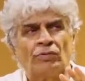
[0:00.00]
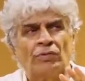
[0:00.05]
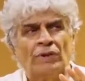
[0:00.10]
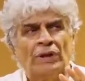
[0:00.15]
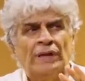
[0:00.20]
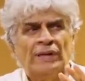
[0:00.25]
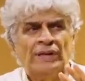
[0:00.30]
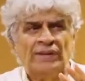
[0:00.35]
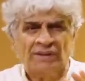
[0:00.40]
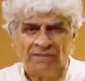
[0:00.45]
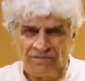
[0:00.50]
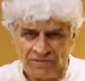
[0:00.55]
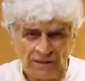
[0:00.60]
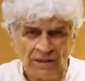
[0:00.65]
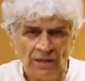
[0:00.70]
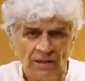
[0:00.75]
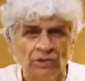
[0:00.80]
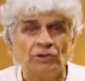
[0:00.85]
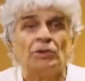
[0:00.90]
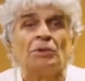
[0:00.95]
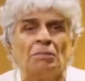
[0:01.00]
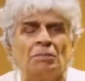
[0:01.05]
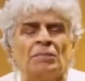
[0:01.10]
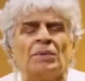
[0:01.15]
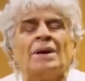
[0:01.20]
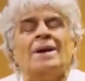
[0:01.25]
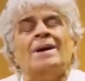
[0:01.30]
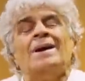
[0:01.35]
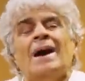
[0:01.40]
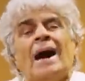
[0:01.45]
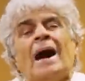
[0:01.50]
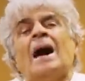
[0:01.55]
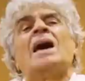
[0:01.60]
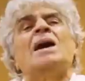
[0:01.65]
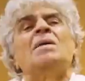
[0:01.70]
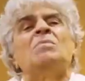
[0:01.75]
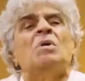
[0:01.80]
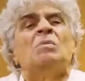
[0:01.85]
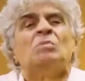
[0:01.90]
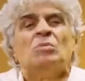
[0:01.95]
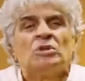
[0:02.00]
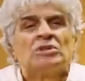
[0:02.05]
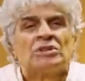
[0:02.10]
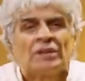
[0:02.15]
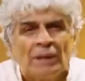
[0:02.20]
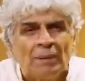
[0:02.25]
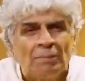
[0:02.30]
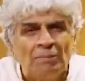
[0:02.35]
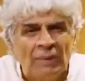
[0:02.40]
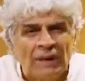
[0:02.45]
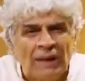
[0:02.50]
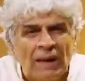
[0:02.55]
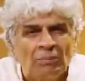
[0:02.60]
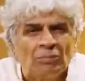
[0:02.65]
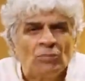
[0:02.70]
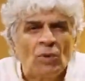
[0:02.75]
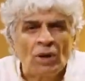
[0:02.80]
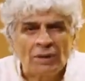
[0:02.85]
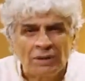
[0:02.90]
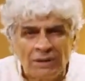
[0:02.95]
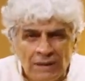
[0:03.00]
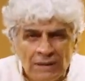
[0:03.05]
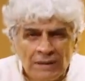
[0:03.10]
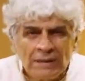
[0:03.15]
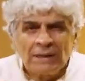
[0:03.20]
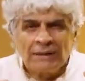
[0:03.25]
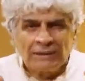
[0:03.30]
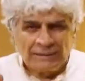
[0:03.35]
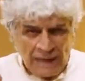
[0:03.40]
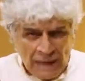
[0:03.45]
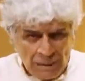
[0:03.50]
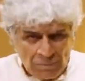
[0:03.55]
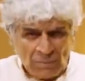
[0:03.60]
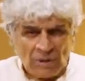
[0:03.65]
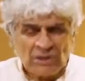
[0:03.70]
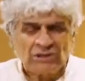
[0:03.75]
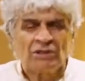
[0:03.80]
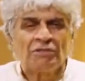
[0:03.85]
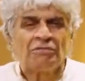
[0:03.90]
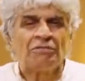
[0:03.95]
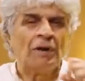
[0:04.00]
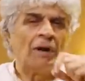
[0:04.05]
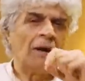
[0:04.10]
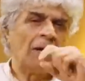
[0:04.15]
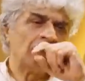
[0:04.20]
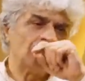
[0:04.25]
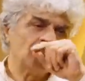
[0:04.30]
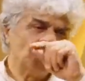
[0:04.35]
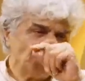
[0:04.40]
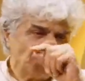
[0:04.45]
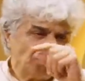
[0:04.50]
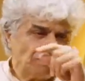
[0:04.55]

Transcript: really difficult. I am a Muslim, but I'm not that much of a